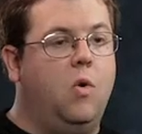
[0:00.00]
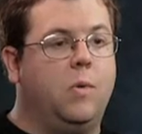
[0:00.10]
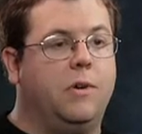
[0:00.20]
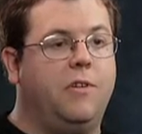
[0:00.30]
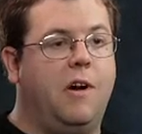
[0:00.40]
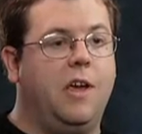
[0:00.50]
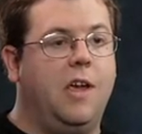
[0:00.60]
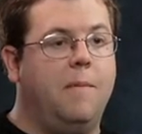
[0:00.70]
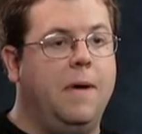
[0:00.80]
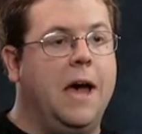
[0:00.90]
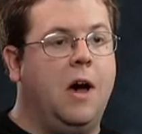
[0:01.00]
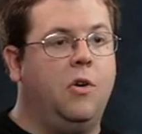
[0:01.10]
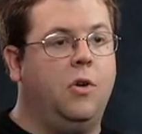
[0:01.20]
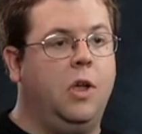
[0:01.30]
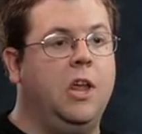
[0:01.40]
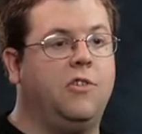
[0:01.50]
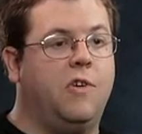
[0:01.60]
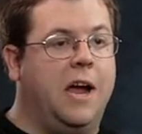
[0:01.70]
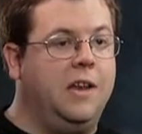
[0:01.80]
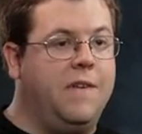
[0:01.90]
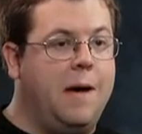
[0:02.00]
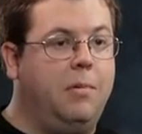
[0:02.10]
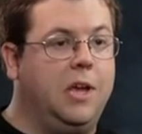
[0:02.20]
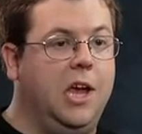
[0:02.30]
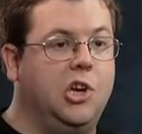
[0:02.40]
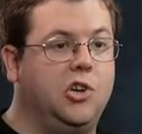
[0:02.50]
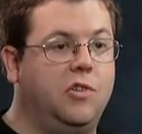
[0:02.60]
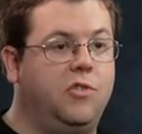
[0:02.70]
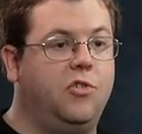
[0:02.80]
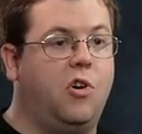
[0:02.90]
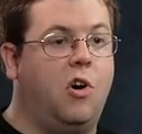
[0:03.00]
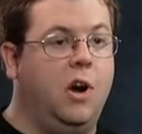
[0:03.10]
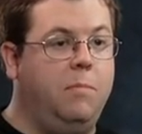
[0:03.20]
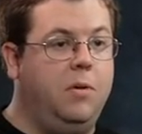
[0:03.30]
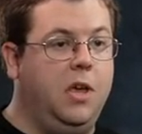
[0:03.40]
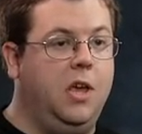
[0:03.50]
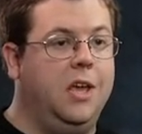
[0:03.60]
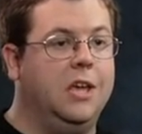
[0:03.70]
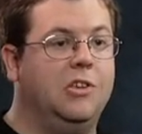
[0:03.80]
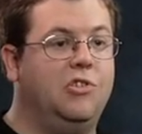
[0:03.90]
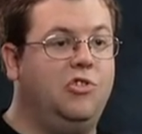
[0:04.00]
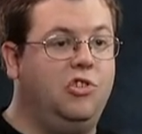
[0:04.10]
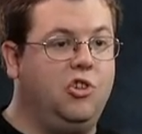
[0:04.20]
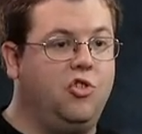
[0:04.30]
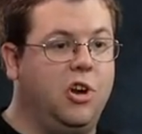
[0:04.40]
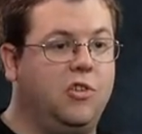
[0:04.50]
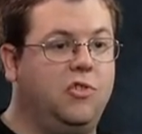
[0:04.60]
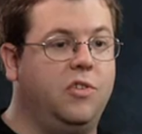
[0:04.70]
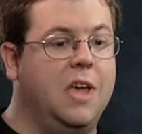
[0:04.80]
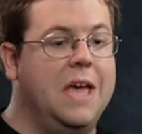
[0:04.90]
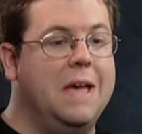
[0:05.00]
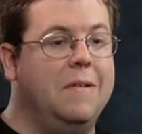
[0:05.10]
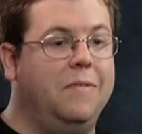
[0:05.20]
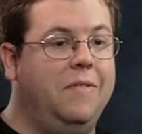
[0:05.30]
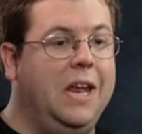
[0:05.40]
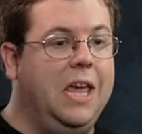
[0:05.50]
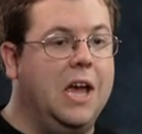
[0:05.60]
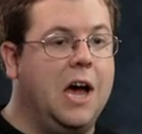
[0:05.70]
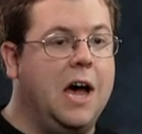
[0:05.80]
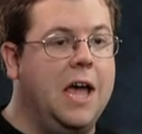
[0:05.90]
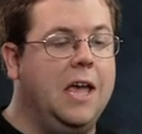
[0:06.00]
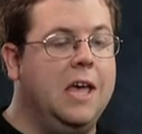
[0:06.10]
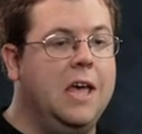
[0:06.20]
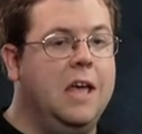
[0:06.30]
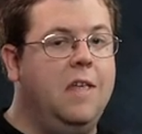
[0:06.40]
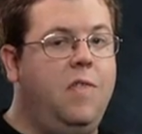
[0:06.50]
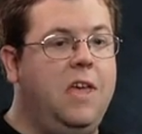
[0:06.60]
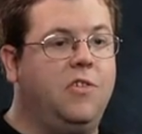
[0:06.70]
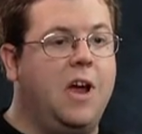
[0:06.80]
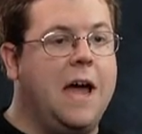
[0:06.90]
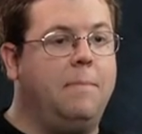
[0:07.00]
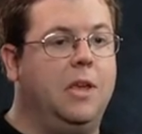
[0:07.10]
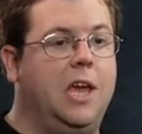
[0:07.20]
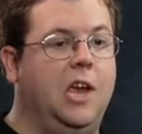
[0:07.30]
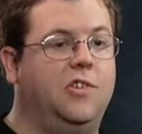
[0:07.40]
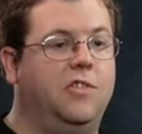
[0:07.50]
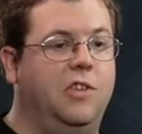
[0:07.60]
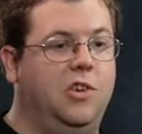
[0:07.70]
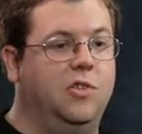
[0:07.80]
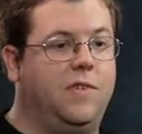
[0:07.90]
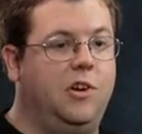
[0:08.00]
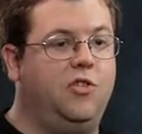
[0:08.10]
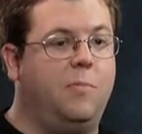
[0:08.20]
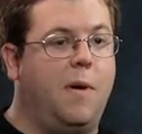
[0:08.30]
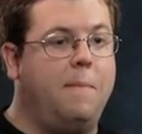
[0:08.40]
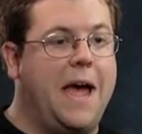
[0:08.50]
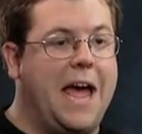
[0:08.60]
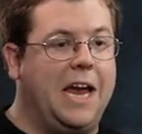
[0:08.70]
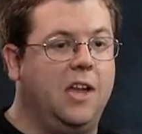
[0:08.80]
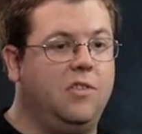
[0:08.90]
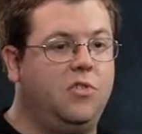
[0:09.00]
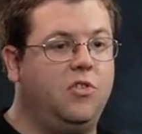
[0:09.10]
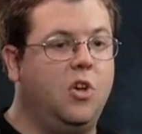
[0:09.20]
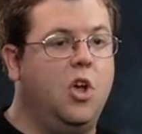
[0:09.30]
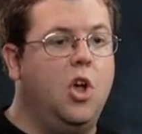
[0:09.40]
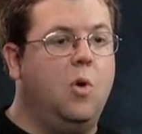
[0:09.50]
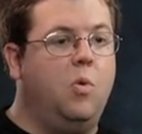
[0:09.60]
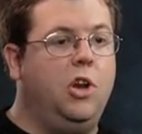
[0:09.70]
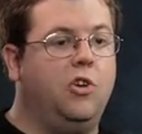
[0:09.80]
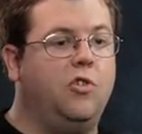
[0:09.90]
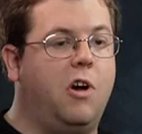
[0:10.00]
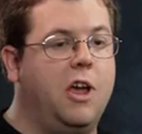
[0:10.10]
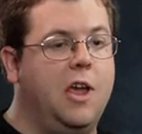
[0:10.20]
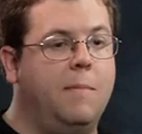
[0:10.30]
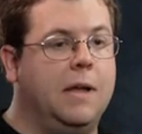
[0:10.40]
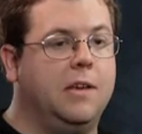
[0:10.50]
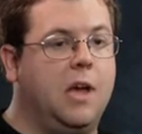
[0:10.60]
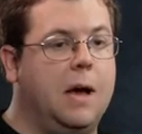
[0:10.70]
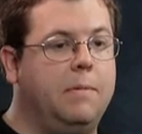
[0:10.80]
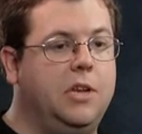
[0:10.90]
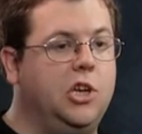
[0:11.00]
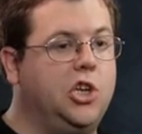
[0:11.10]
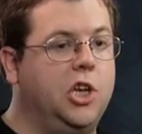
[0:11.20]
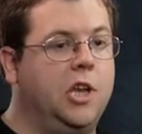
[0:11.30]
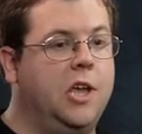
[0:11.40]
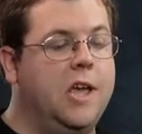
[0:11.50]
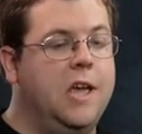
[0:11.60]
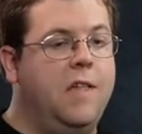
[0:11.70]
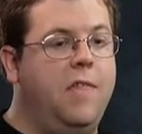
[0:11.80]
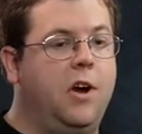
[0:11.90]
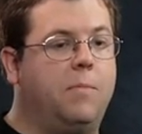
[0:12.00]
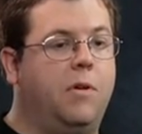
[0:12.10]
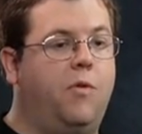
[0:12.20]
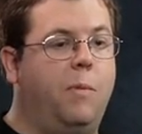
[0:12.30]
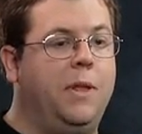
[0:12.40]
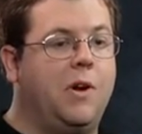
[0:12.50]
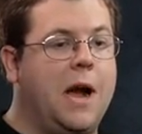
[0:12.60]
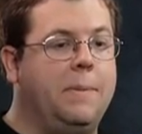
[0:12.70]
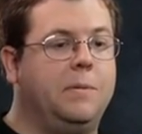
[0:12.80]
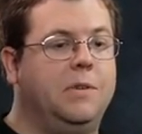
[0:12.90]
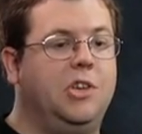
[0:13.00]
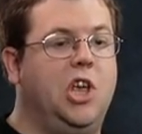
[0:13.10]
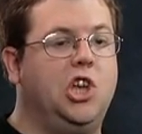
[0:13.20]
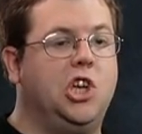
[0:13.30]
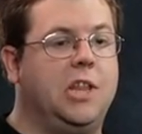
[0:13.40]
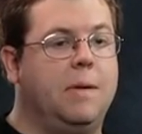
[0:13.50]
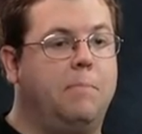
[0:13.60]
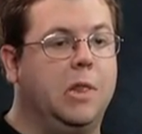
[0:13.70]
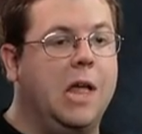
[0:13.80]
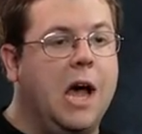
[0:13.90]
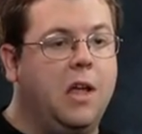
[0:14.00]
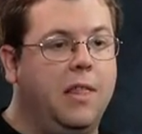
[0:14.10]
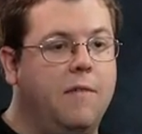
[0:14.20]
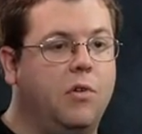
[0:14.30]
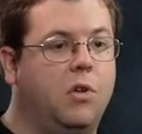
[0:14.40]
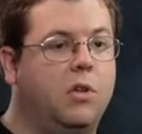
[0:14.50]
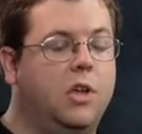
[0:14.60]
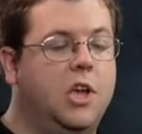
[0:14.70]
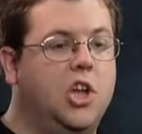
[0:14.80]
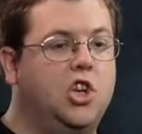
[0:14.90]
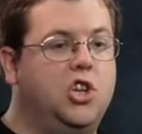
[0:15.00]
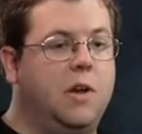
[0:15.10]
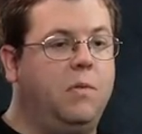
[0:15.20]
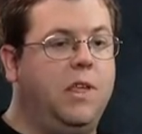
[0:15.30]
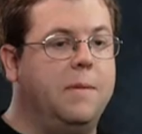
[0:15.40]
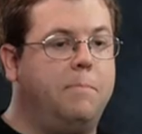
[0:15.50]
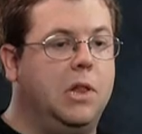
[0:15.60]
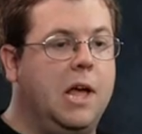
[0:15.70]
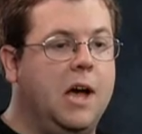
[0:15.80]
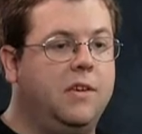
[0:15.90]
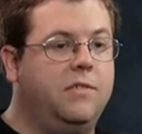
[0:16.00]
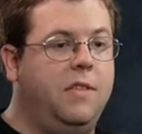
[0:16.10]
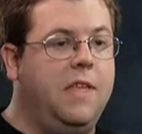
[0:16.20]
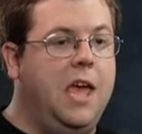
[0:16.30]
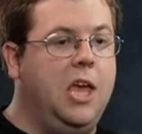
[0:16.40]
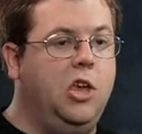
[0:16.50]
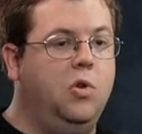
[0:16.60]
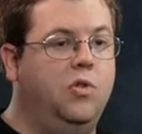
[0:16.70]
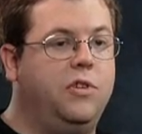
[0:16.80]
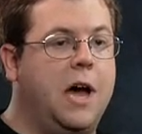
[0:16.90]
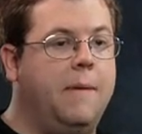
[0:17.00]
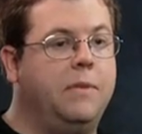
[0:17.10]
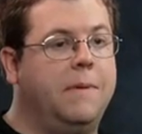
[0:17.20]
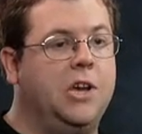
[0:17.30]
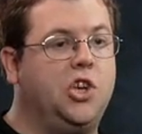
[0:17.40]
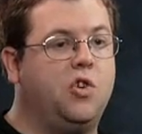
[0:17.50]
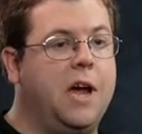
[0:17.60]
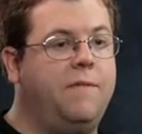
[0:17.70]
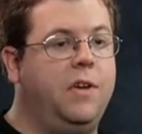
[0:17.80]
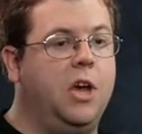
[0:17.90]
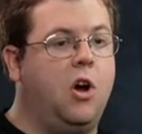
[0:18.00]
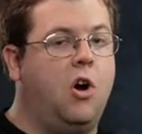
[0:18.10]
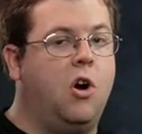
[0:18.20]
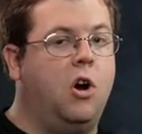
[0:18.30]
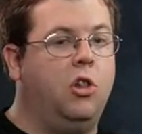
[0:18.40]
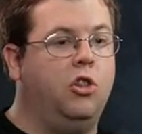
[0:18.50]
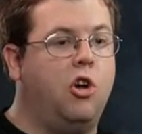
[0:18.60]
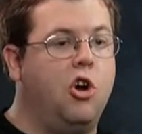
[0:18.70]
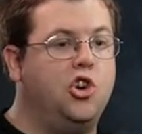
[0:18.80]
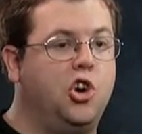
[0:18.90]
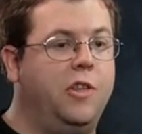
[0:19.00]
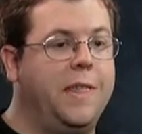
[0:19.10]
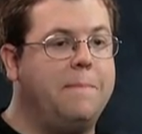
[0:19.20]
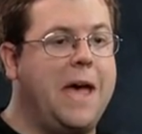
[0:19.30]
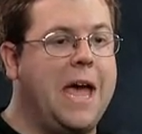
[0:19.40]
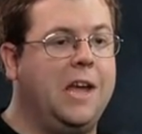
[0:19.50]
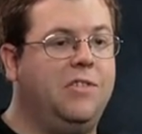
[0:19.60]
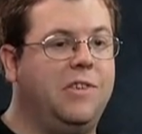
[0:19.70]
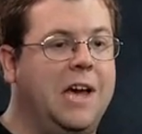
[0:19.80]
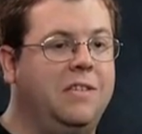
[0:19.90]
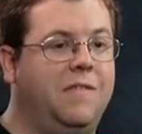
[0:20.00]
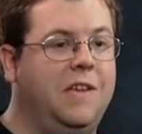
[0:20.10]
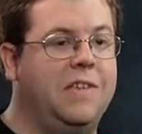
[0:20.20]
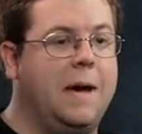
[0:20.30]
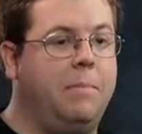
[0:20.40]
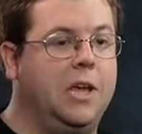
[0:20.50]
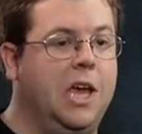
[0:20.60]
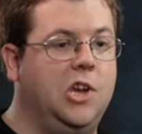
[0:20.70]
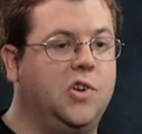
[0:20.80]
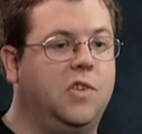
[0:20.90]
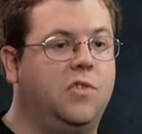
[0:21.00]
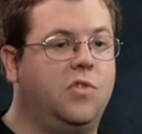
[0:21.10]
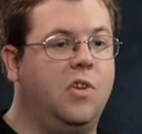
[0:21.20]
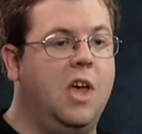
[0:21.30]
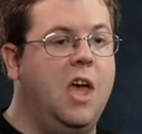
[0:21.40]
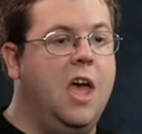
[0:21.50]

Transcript: When we're talking about interactive applications, RDP, Citrix, VDI, these are applications that use very small packets. When you're talking about the competition that are performing their optimization at the block level, generally the blocks that they use to optimize traffic are larger than the packet size of these applications.